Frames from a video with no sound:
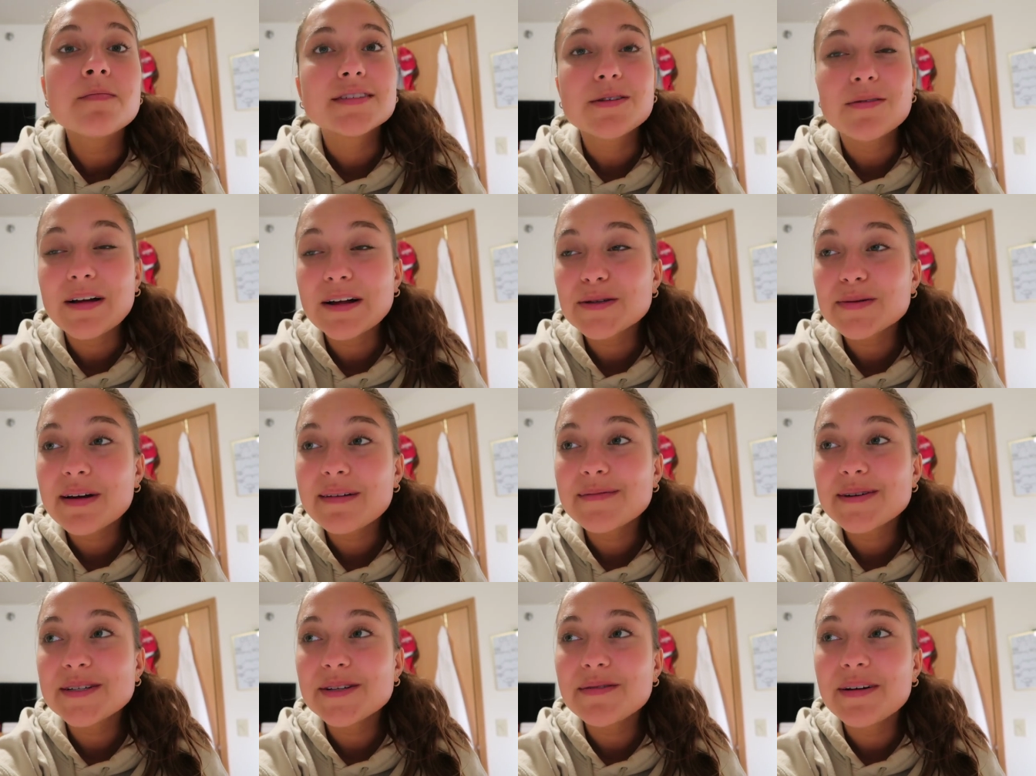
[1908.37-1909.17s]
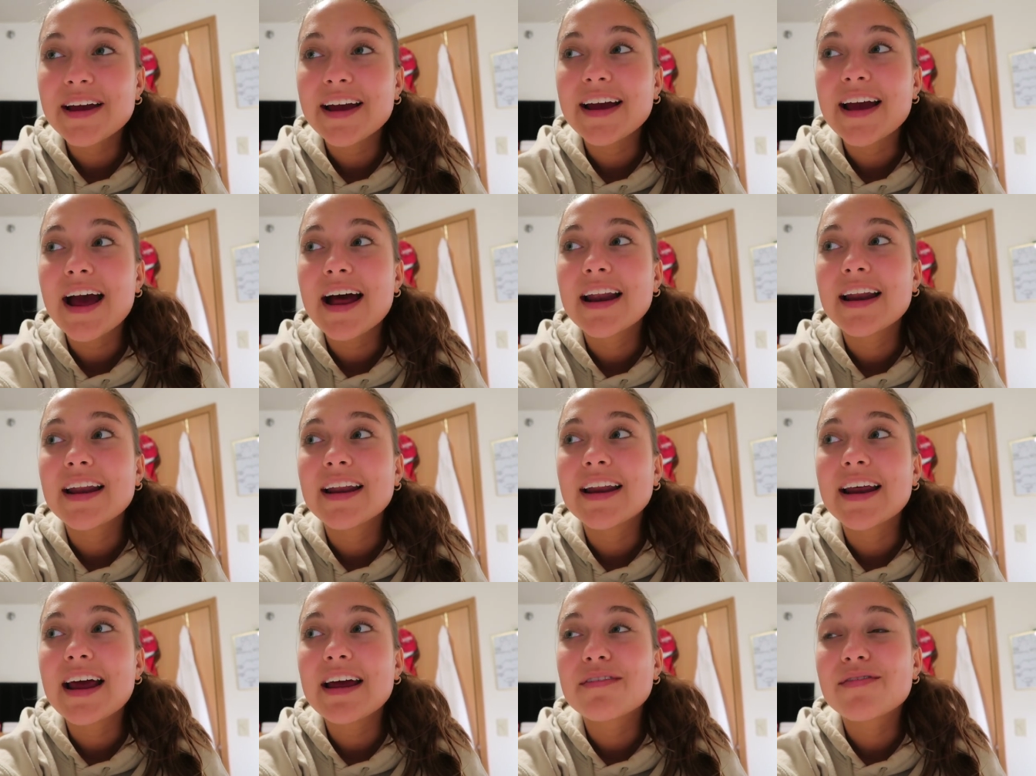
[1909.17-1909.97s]
So that's what I've been doing.
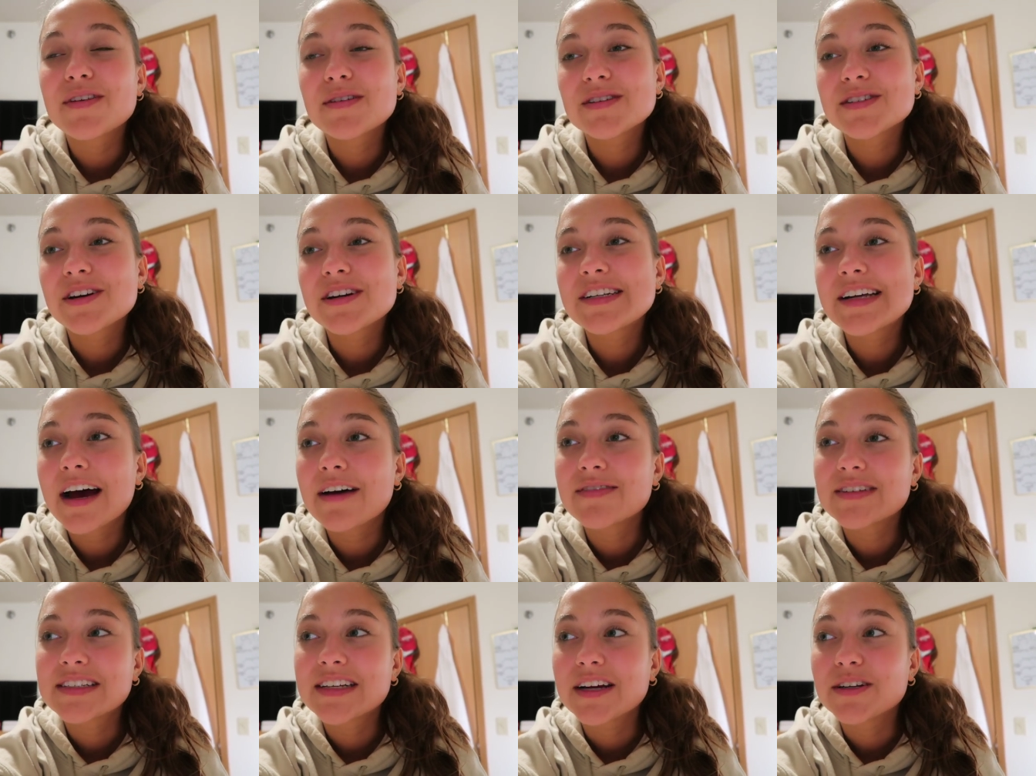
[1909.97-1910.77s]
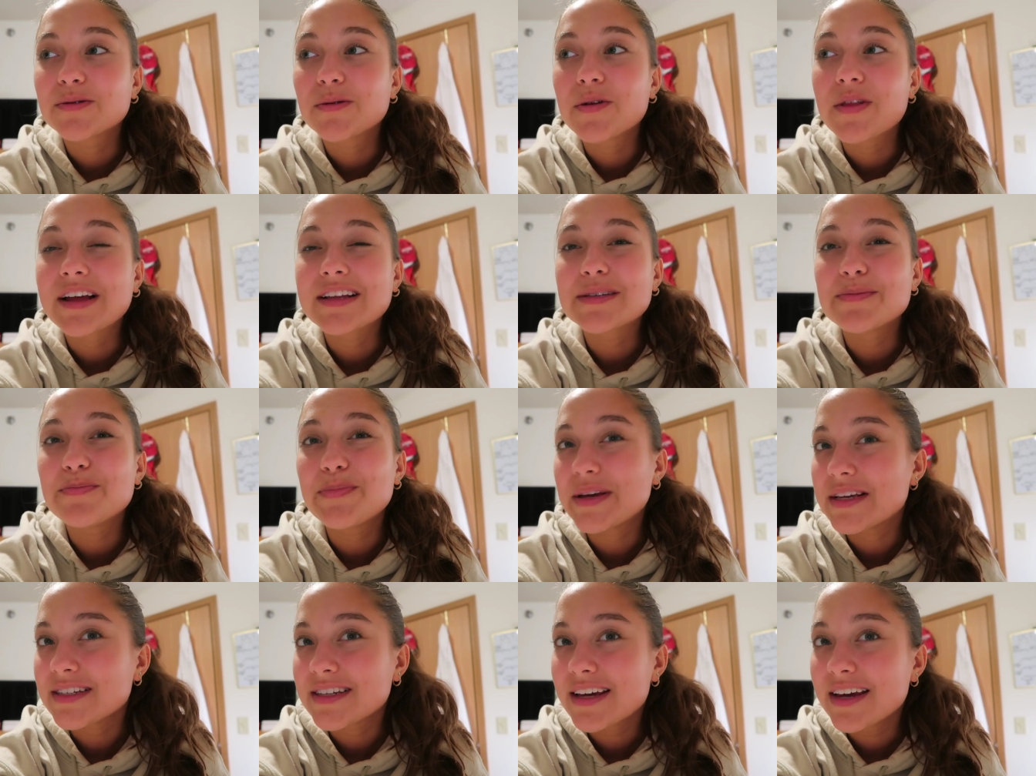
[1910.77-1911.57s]
And it feels good to have a schedule that's
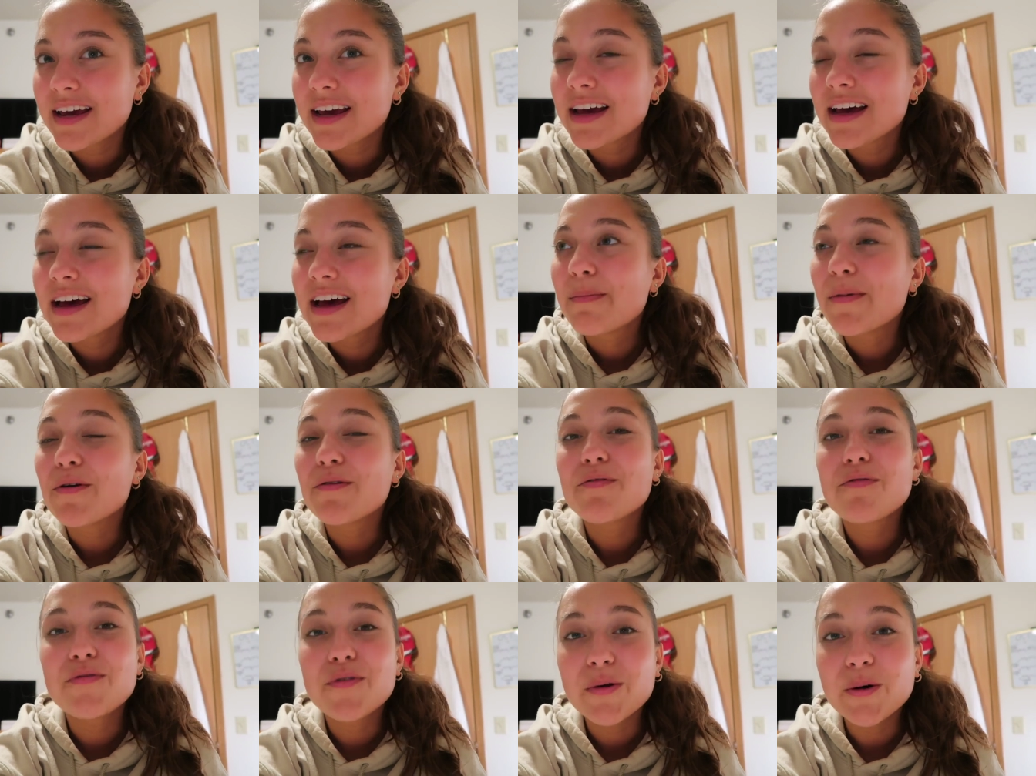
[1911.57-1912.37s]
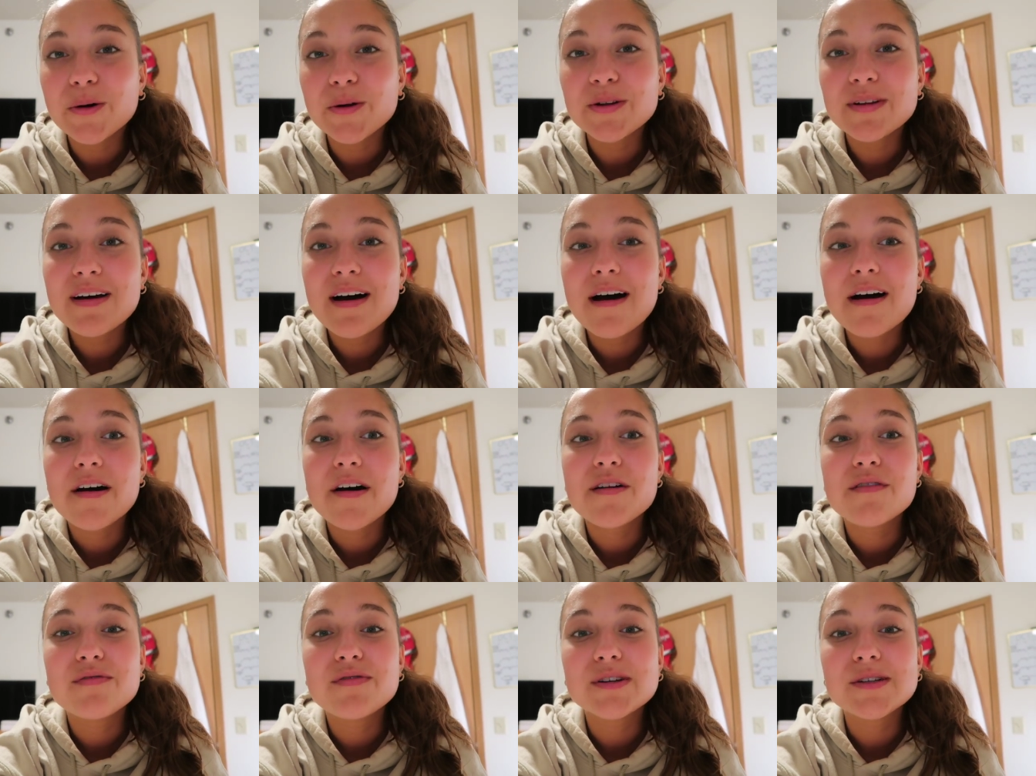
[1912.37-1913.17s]
busy, but full
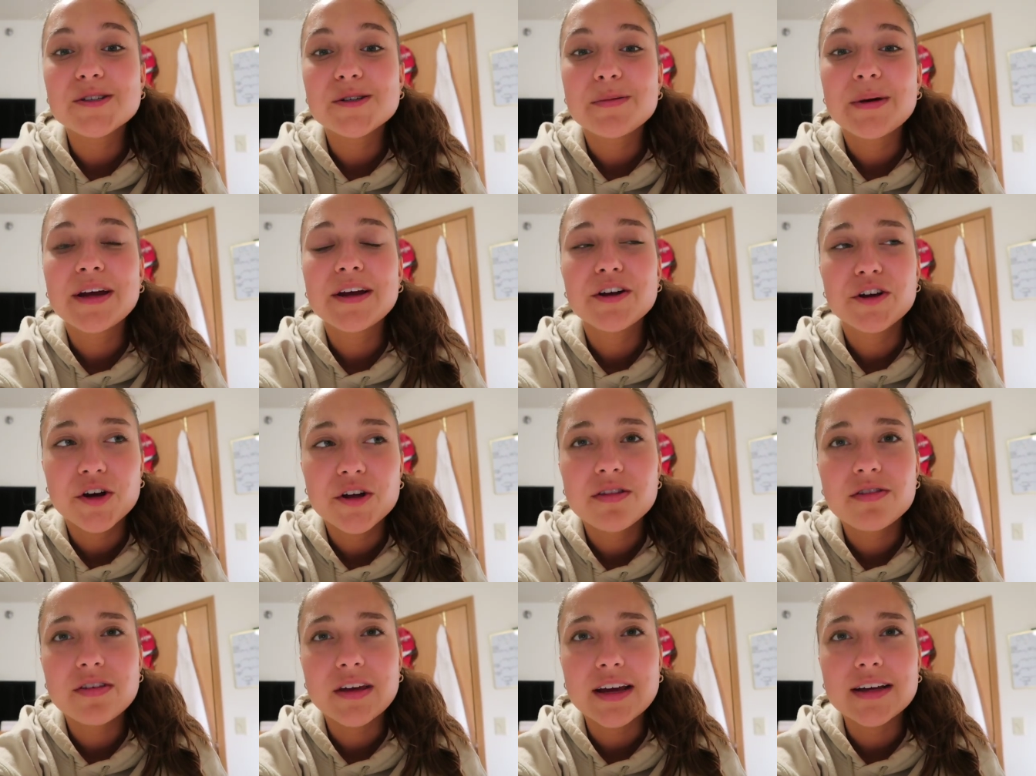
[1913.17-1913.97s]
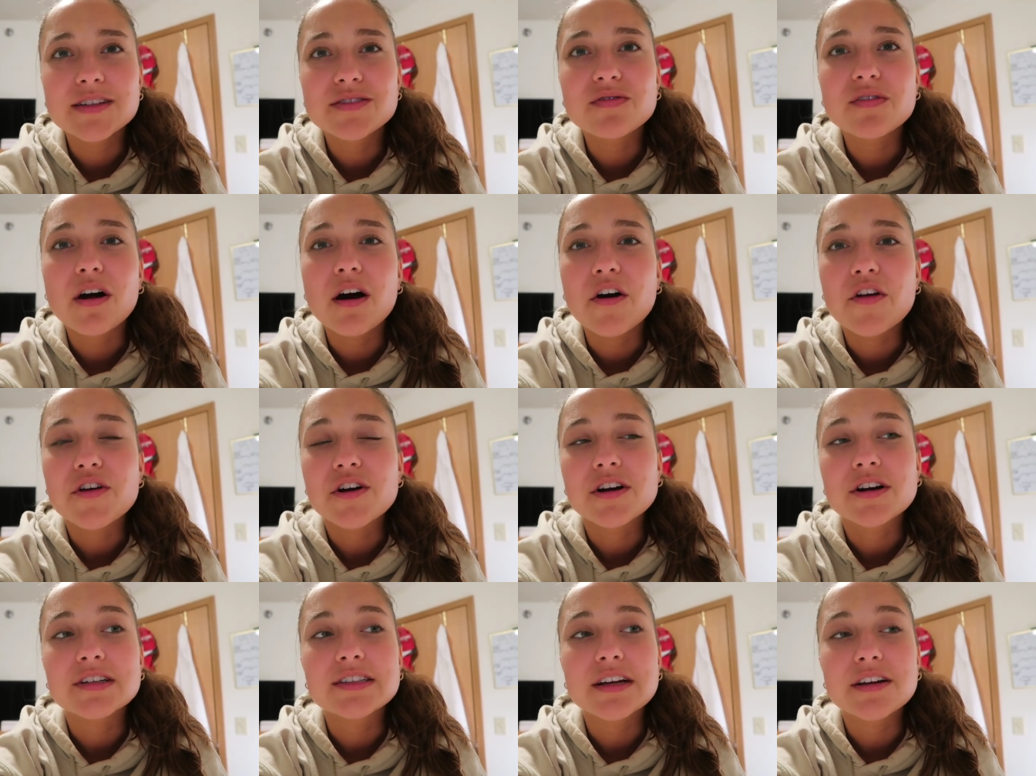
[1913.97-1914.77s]
of doing good things for
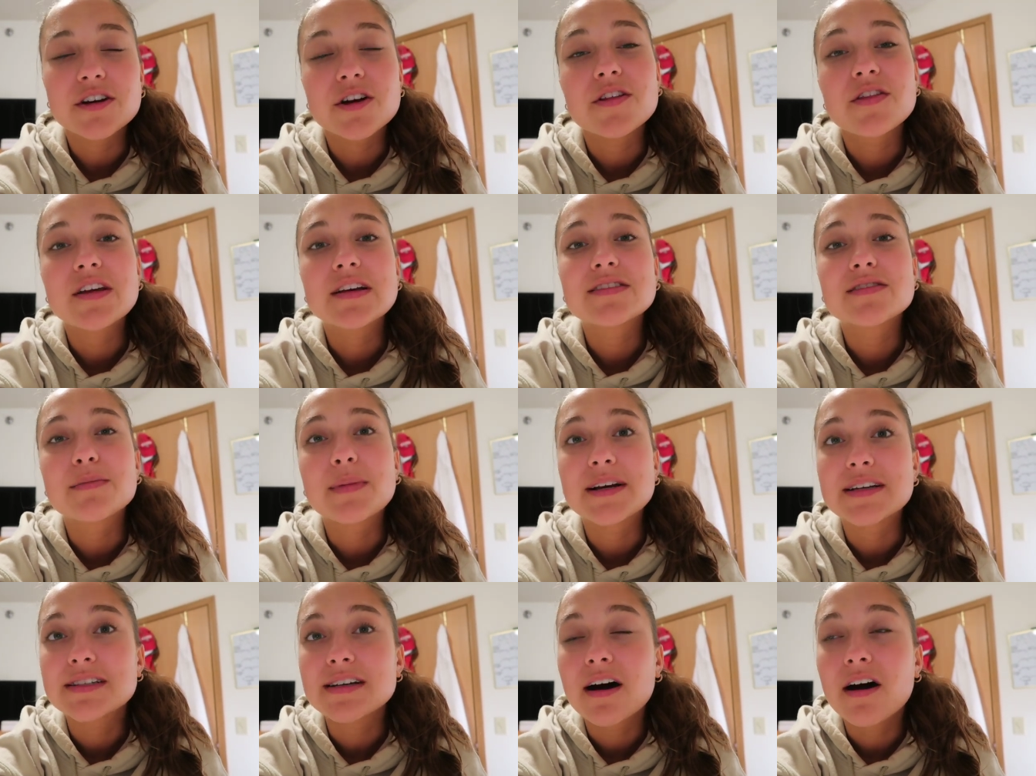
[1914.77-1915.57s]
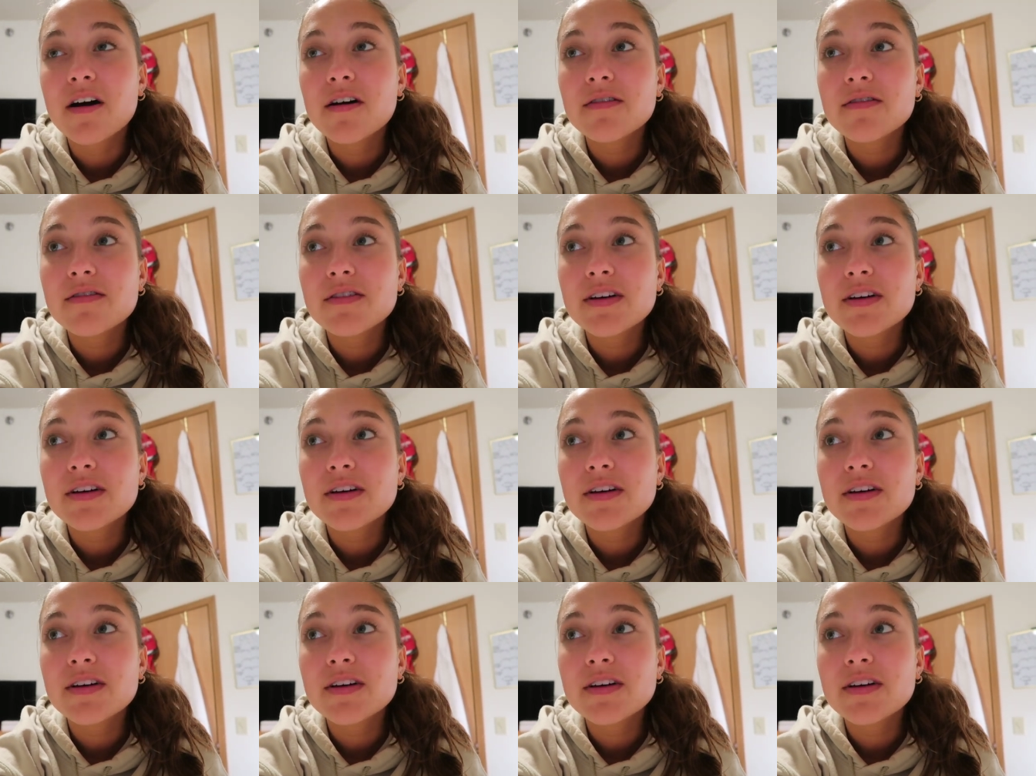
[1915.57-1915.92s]
others and good things for myself